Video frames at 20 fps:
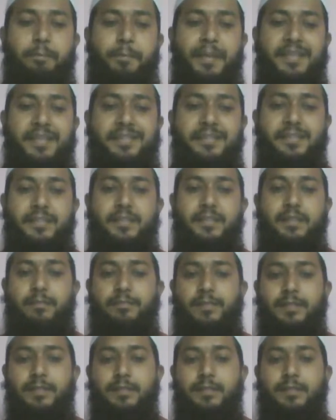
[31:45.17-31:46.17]
pasting
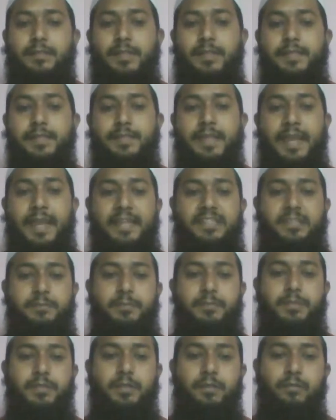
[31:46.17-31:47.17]
something in science
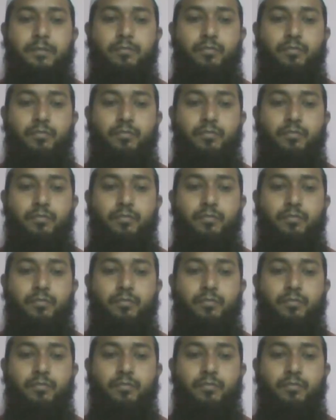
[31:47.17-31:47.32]
exhibition.